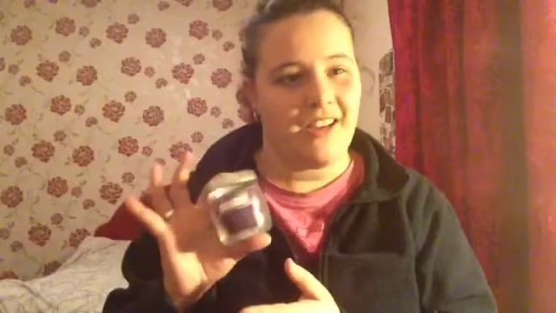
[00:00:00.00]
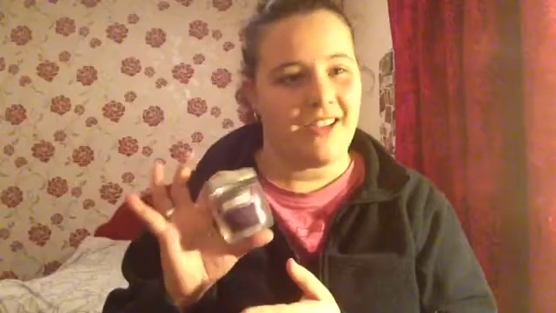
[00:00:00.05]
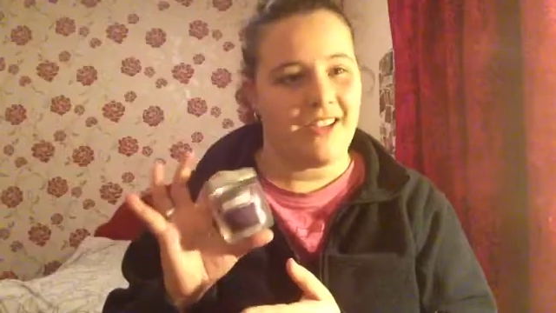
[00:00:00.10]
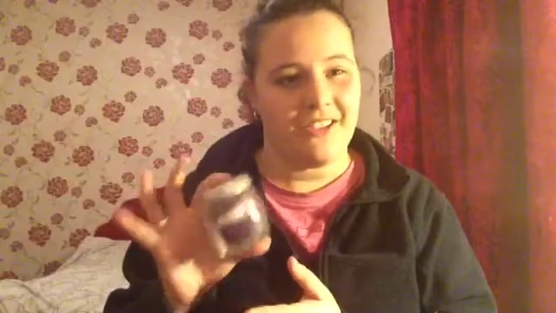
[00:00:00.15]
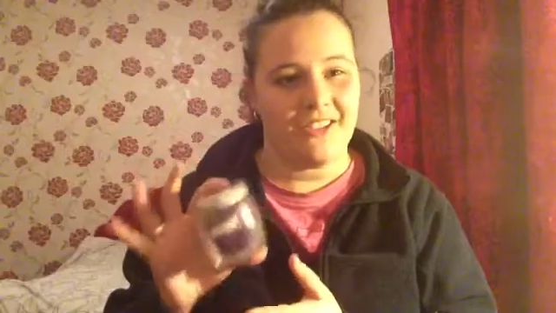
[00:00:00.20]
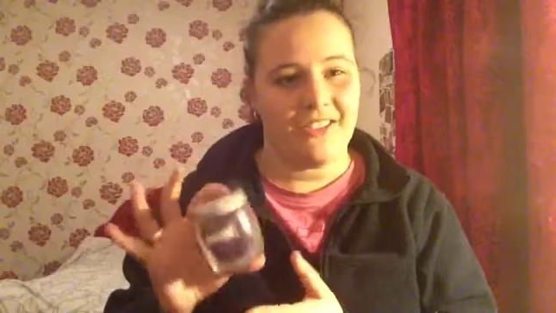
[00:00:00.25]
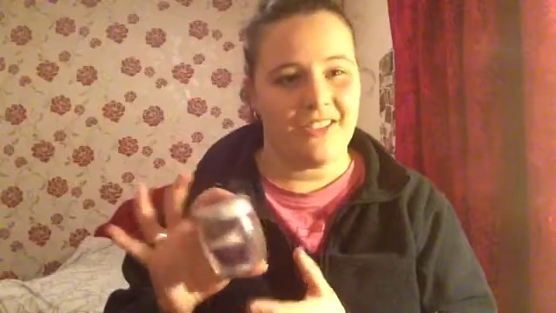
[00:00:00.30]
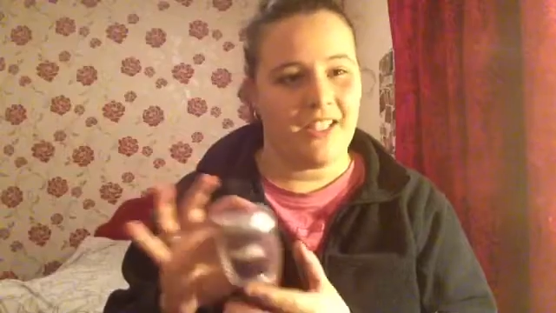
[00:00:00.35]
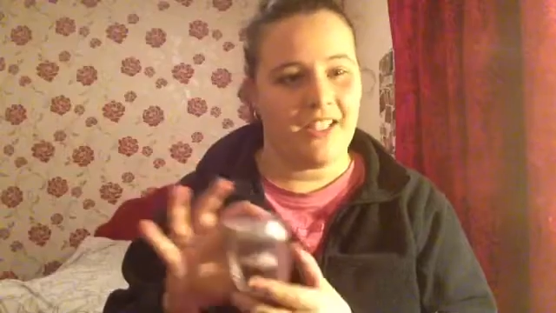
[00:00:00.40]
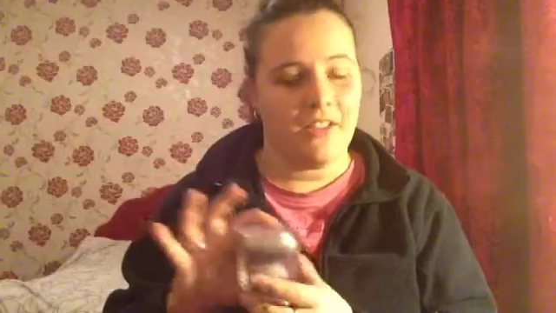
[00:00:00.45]
I
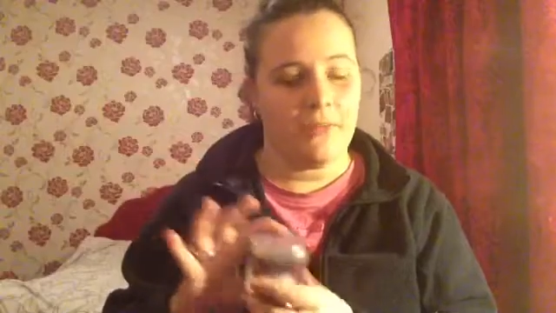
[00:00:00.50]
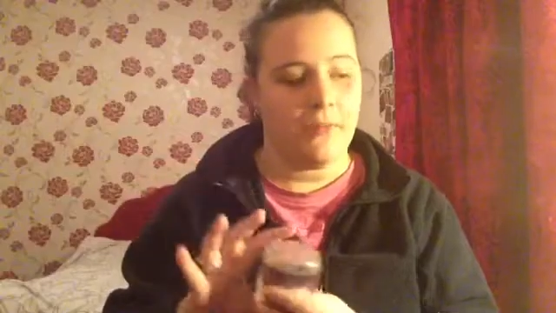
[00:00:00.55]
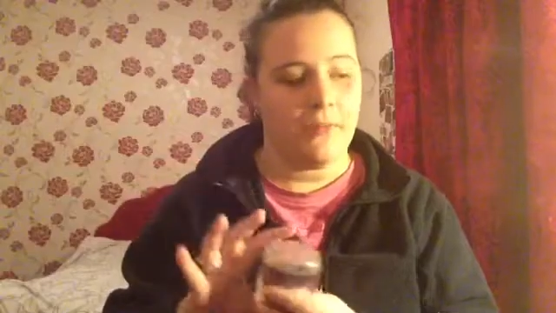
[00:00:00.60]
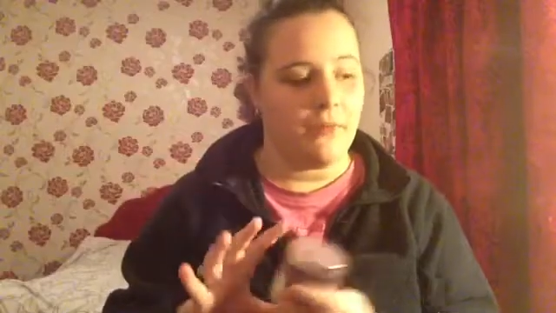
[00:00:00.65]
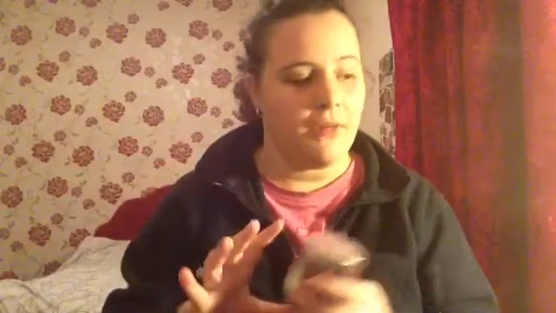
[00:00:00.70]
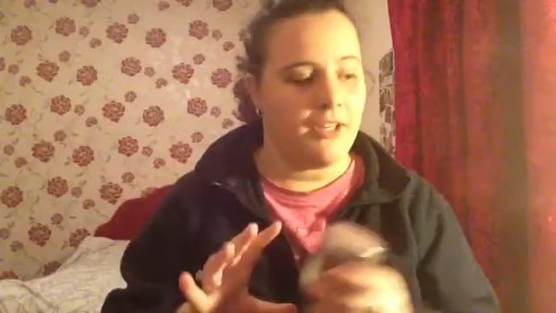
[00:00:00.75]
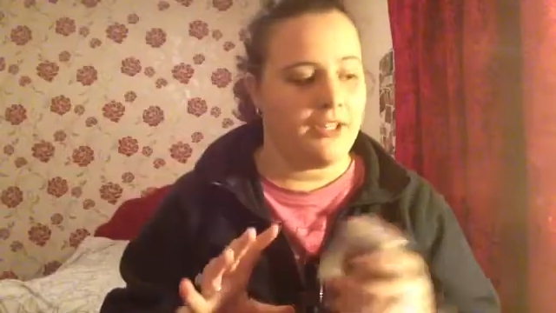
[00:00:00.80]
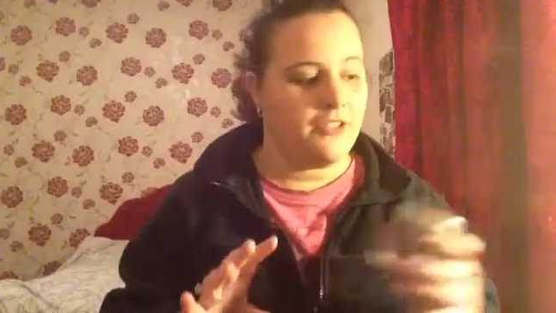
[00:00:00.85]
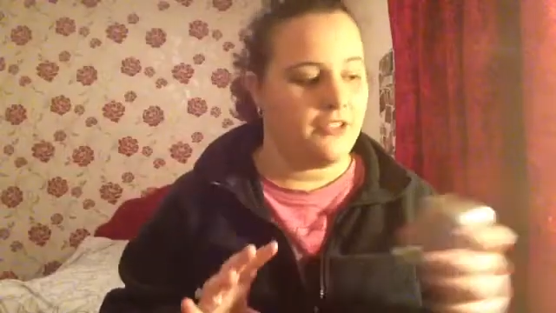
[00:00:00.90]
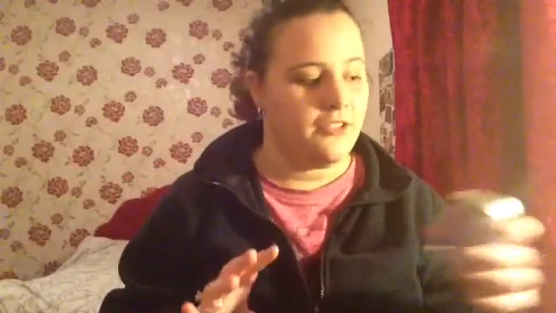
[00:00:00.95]
just think you'd be
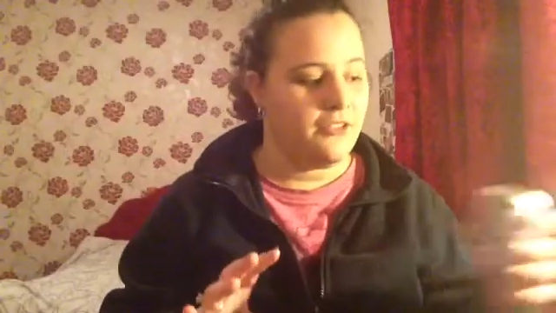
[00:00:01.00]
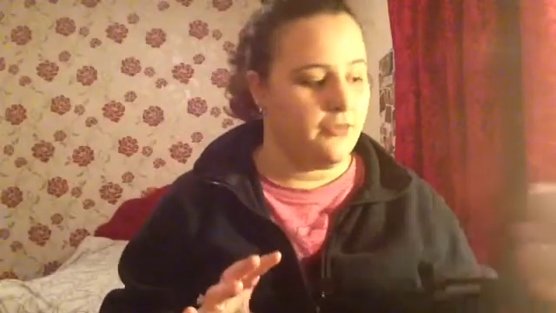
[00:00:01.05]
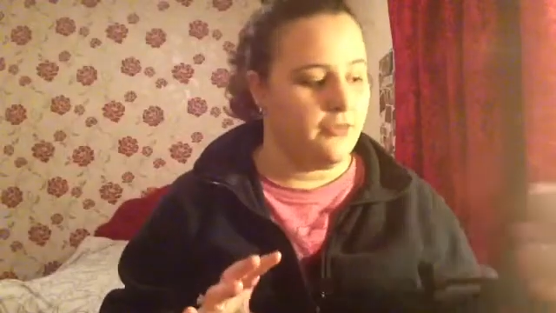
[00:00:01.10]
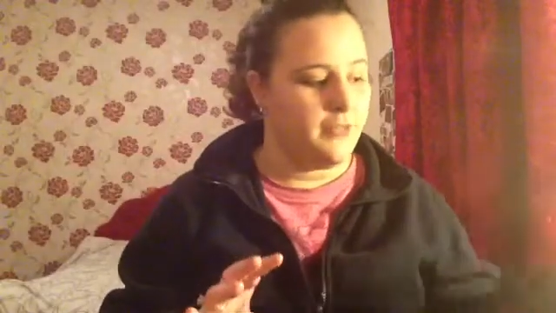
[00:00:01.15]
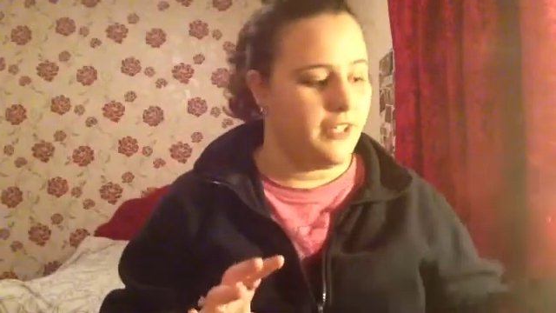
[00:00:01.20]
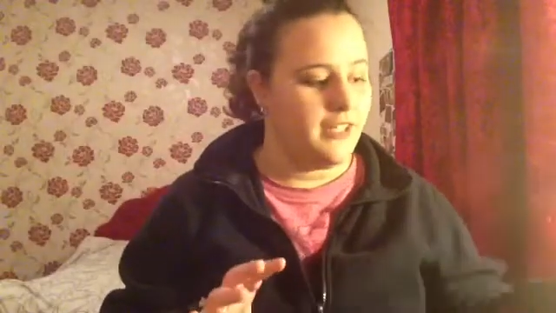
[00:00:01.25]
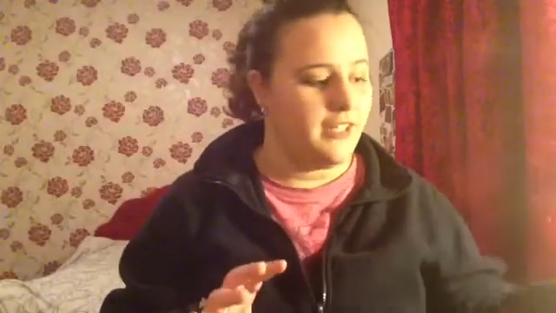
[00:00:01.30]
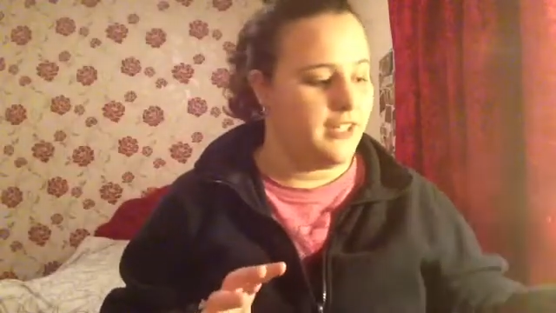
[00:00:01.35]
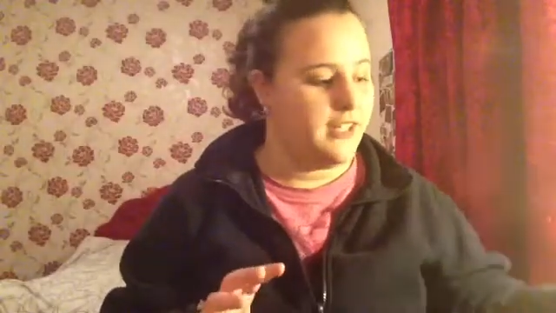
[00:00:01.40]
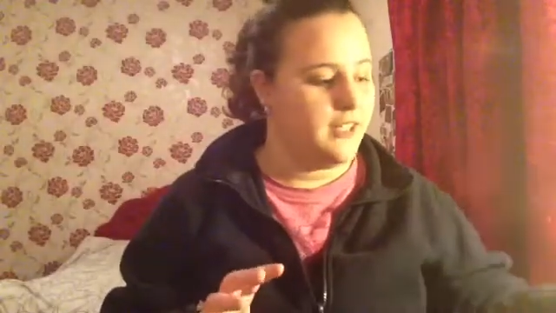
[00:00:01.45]
wasting your
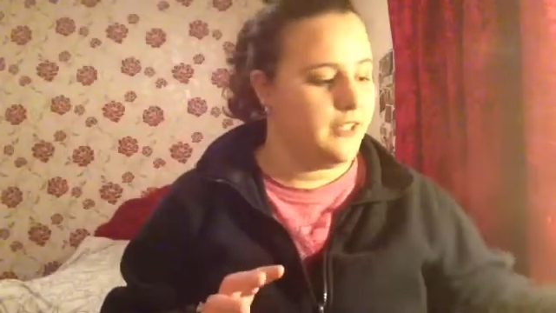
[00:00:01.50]
money.